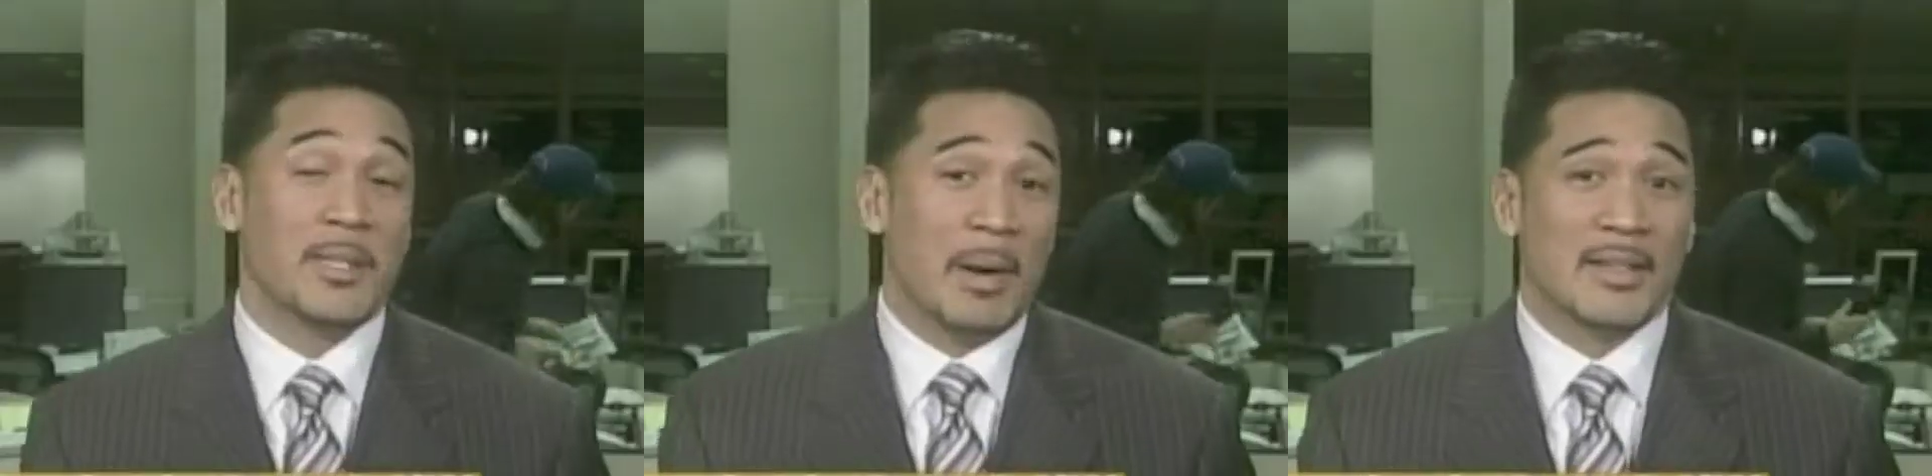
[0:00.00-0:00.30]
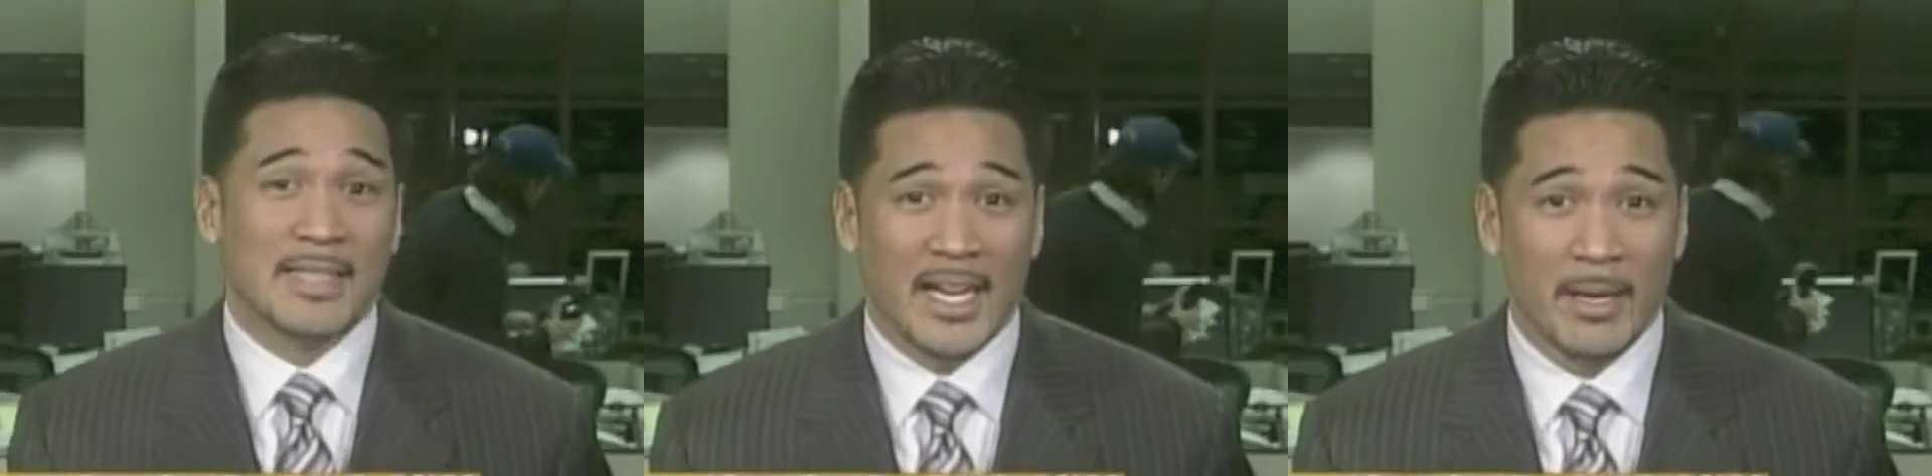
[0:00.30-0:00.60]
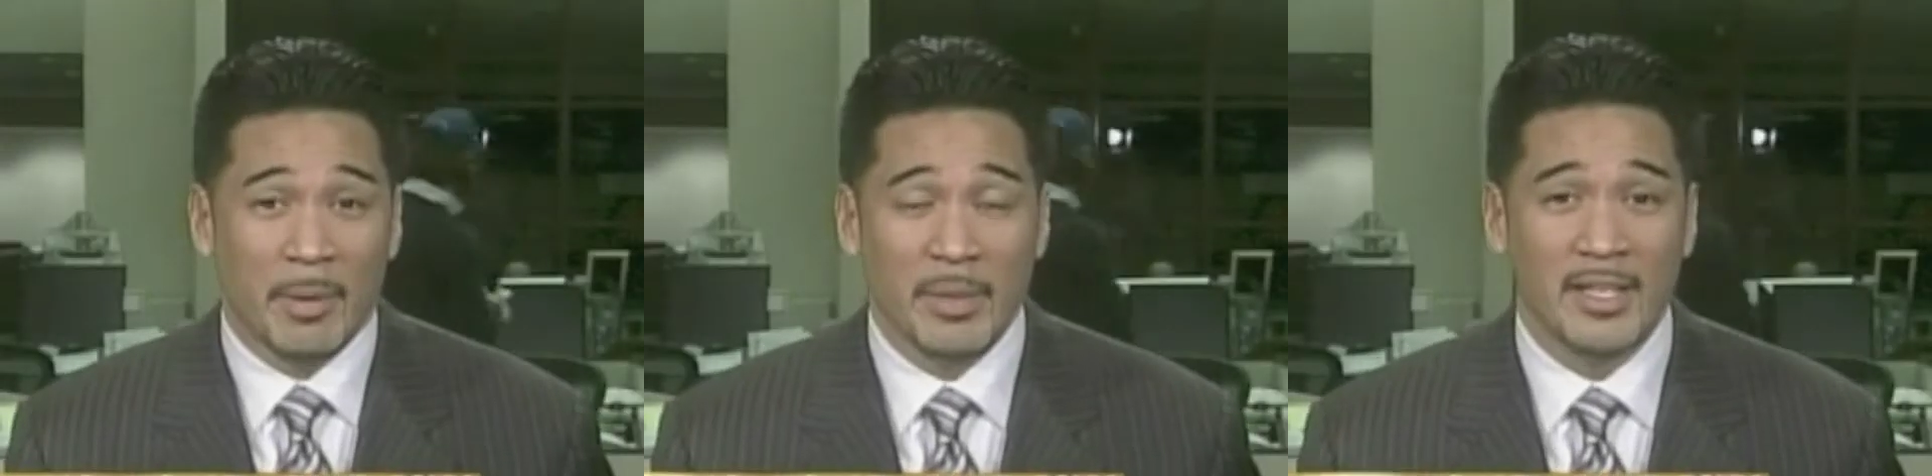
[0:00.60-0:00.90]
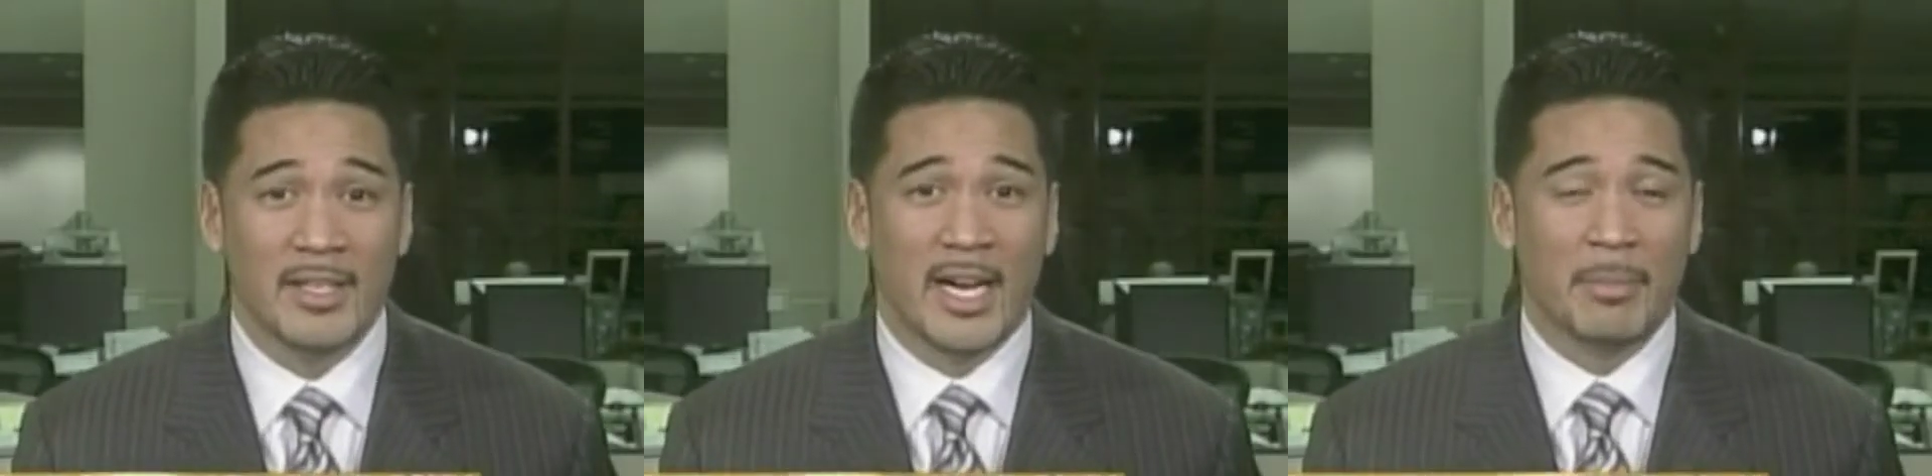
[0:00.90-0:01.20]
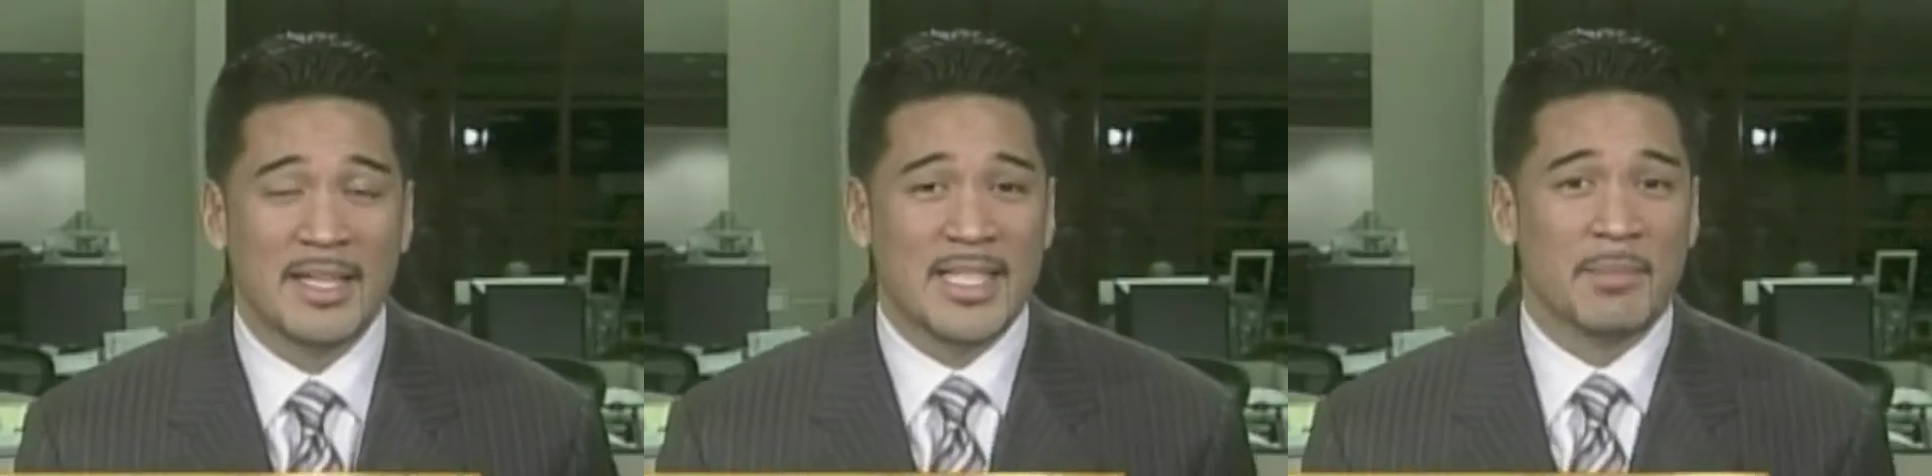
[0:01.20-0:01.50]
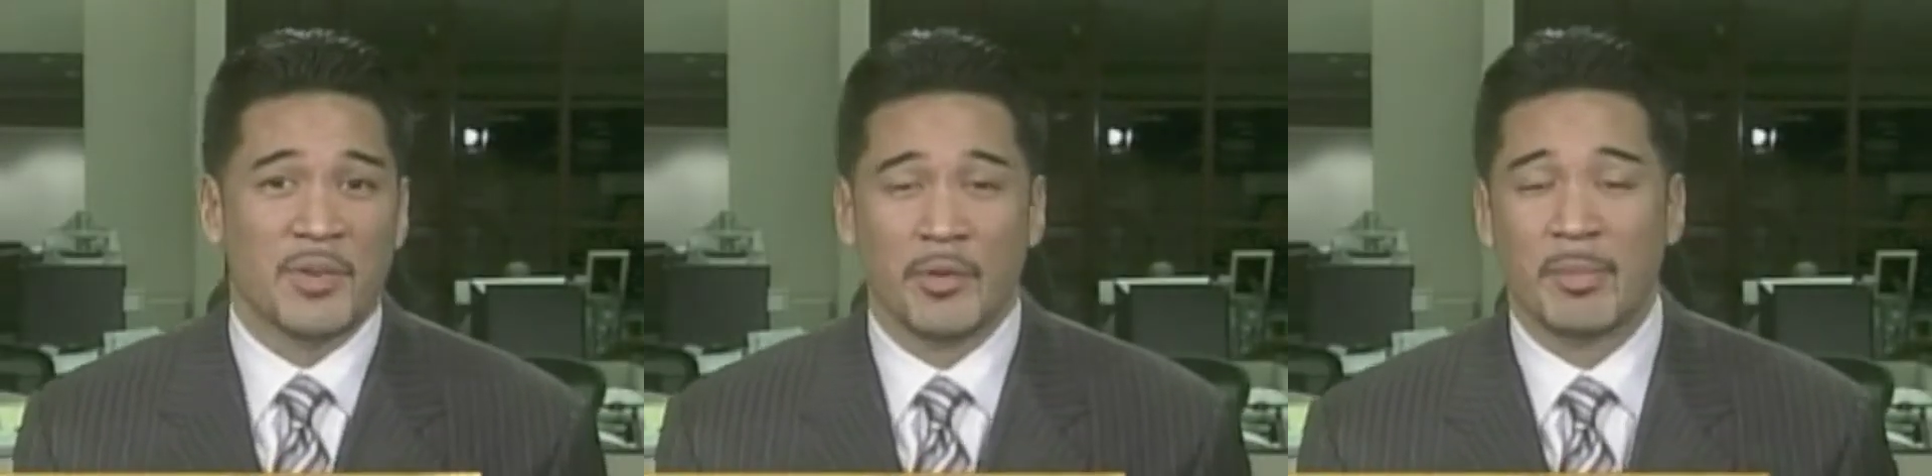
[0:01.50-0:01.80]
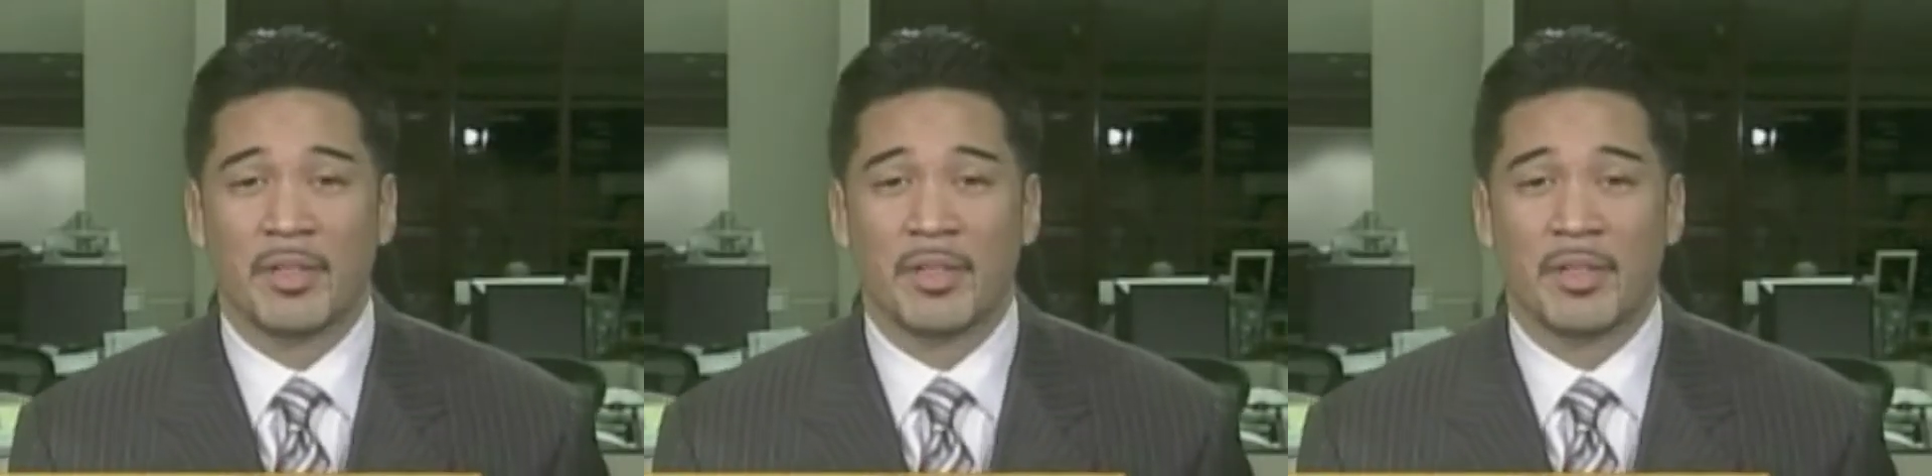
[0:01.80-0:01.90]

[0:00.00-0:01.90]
Uh, it's about time. I mean, how many times have we